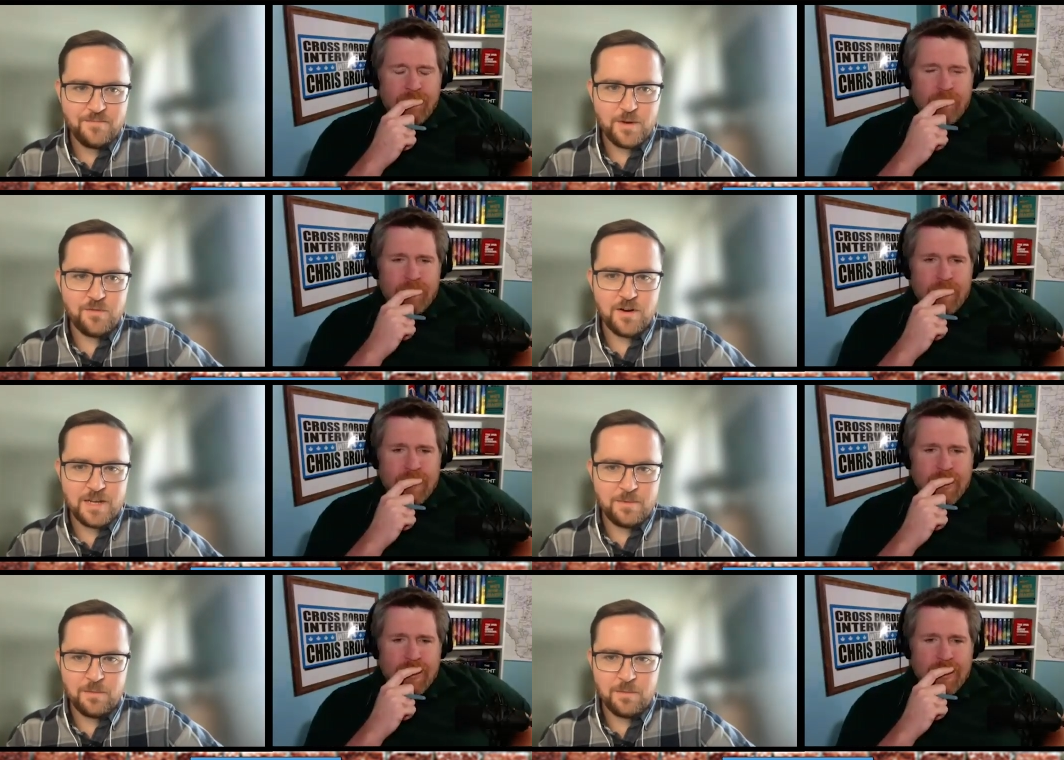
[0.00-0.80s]
Speaker 1: They're very
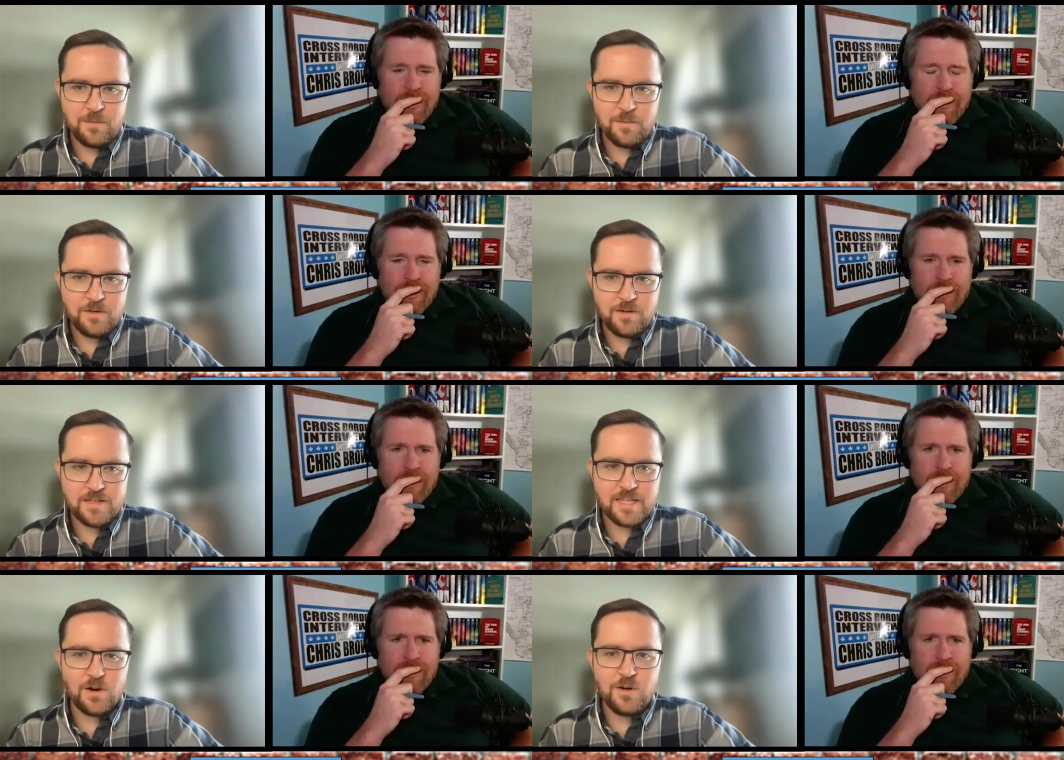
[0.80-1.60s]
deep in the
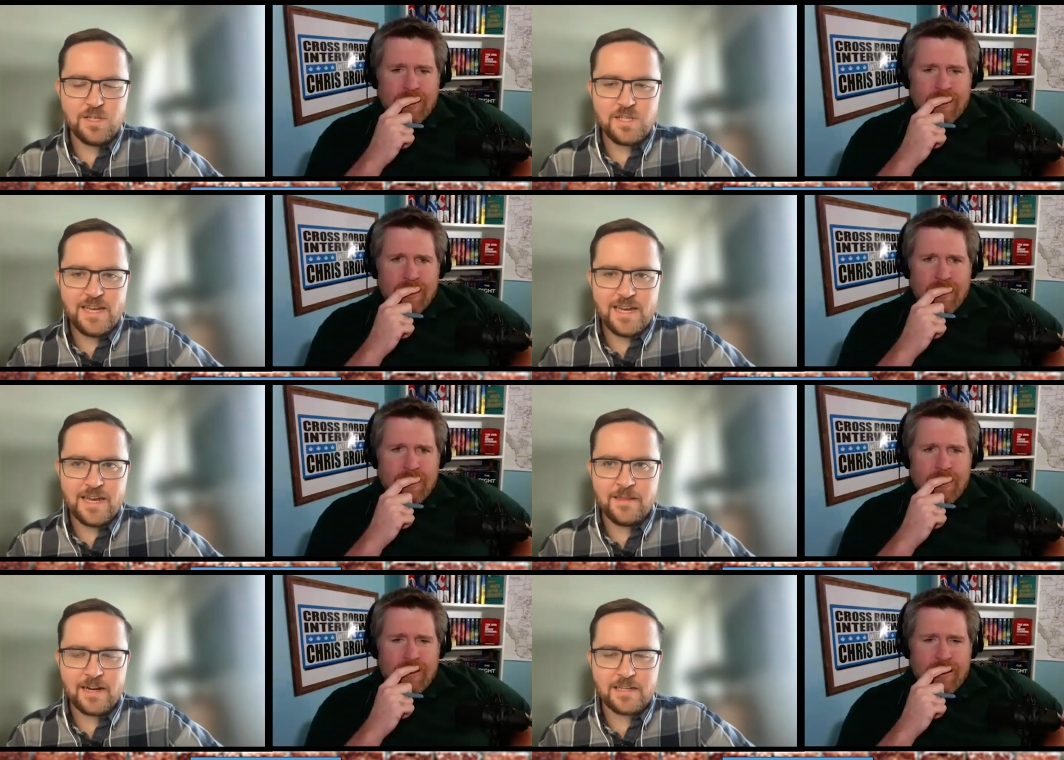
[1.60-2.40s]
wilderness. It's hard to see
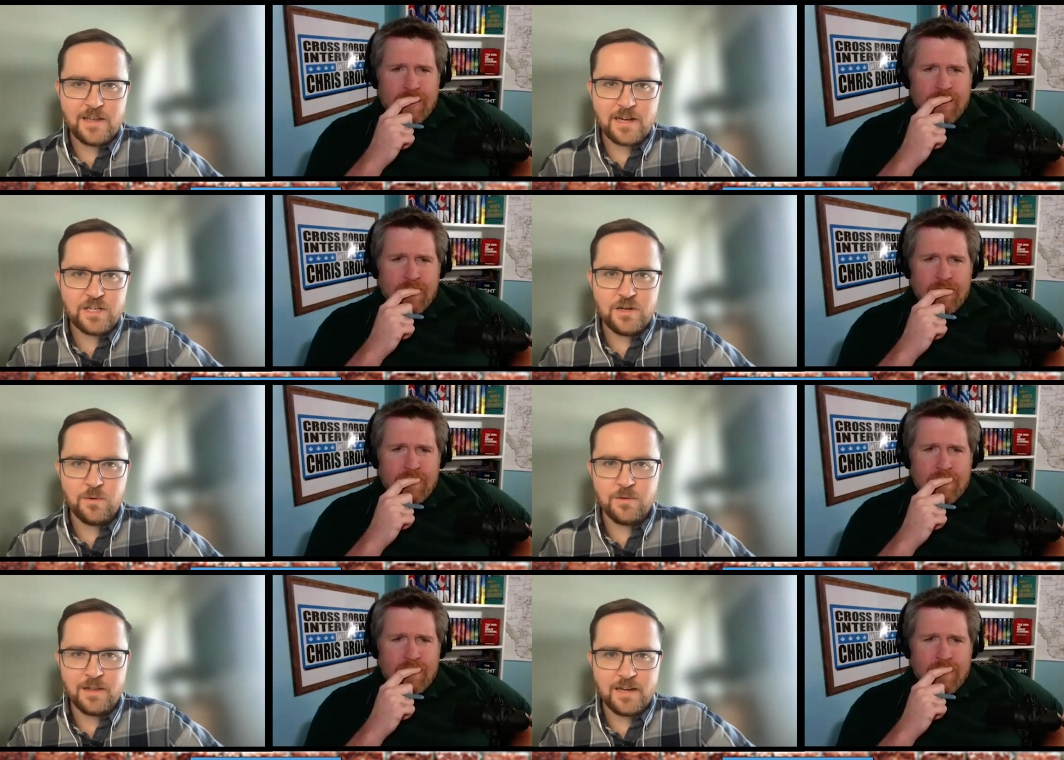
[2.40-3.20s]
in the next election
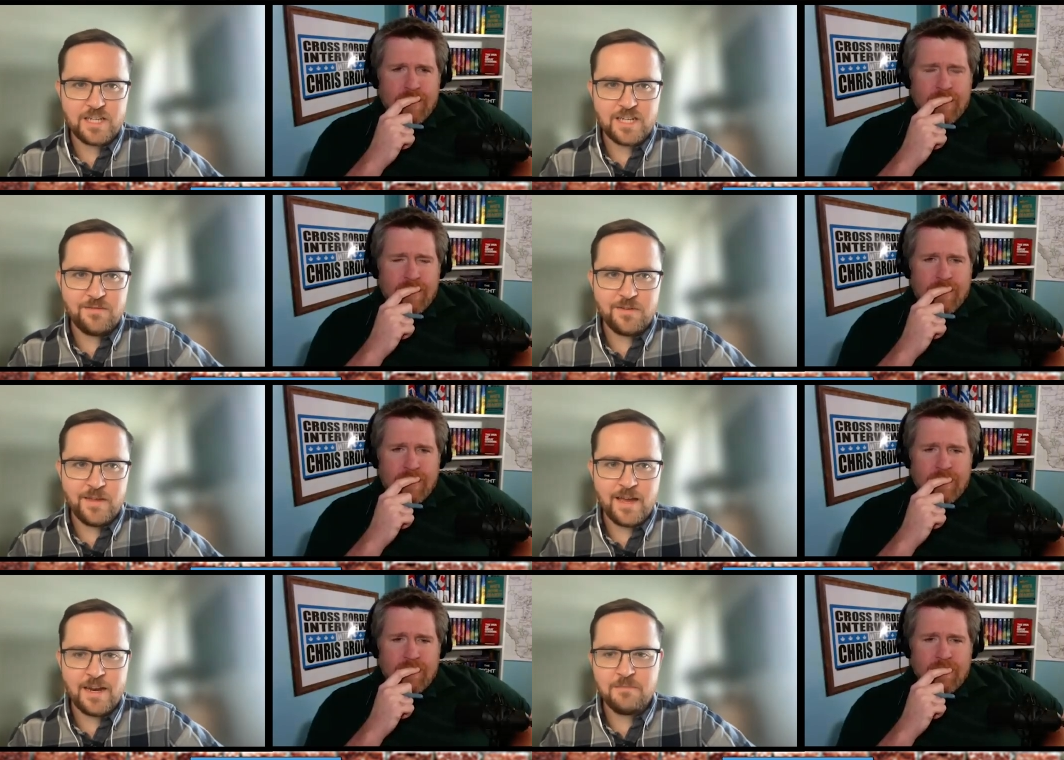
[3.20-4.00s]
or the election after
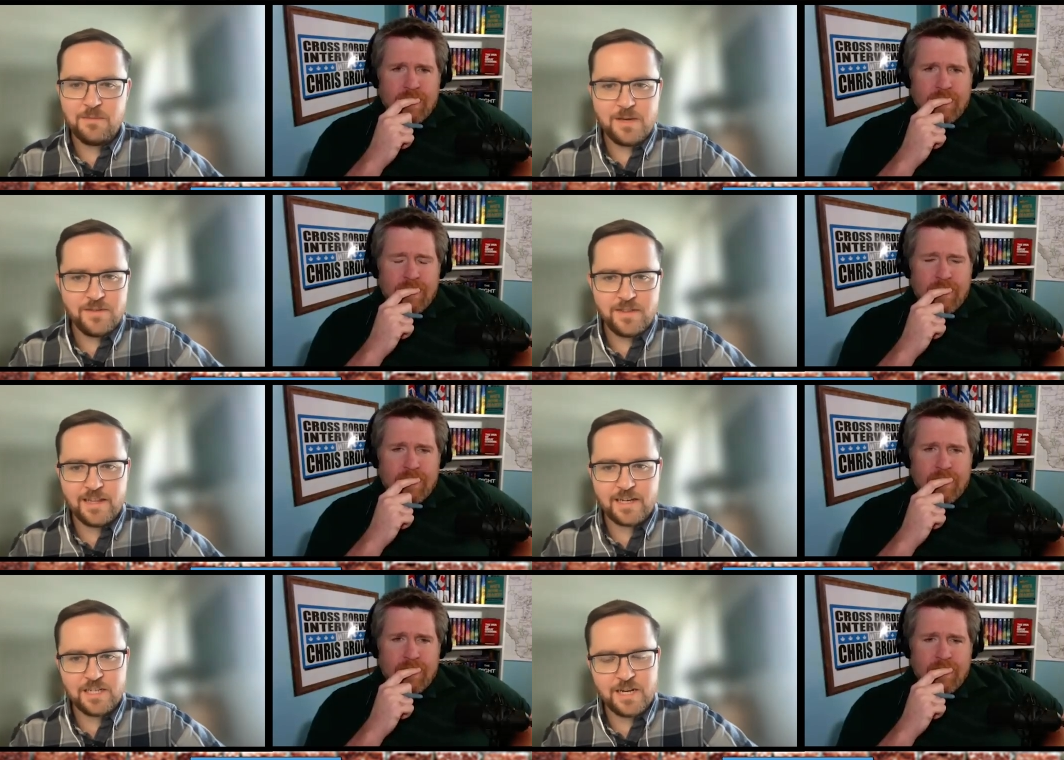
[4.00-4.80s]
that, and maybe even
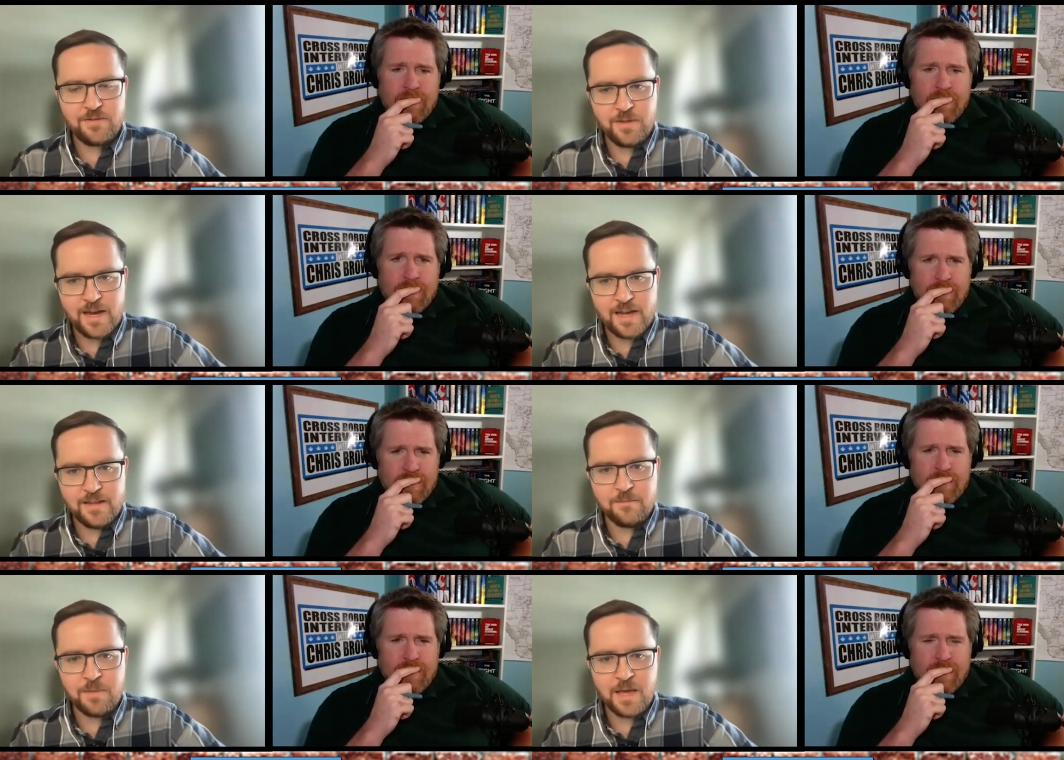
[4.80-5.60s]
the election after
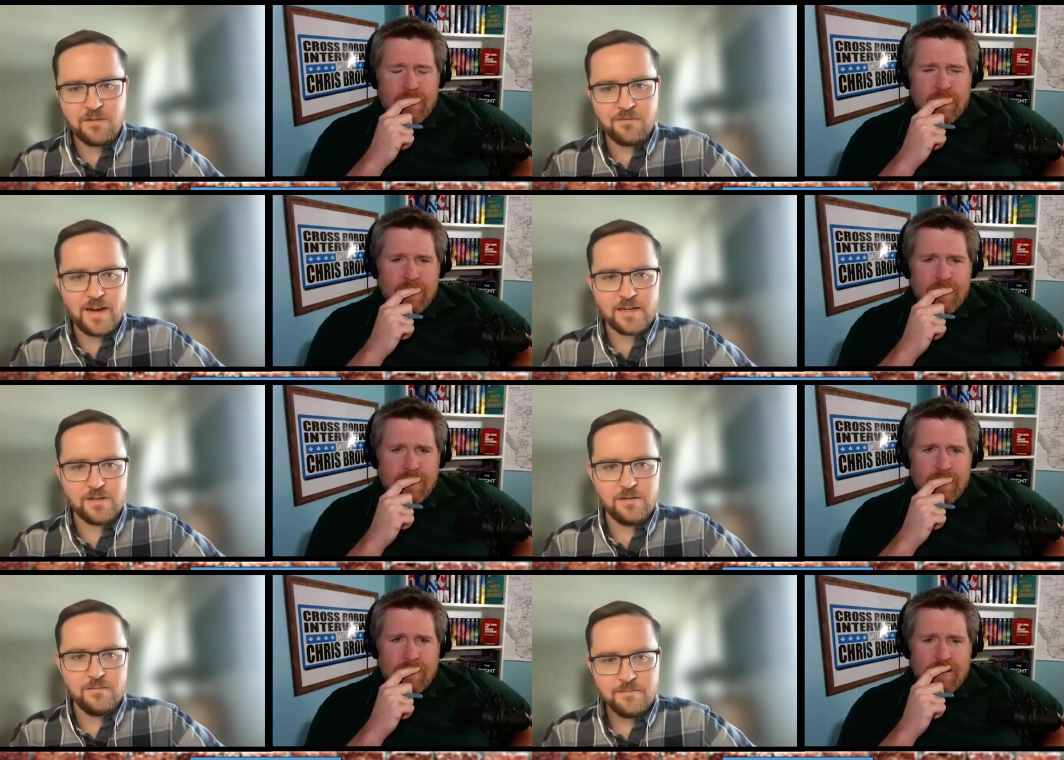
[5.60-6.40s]
that, them being a factor.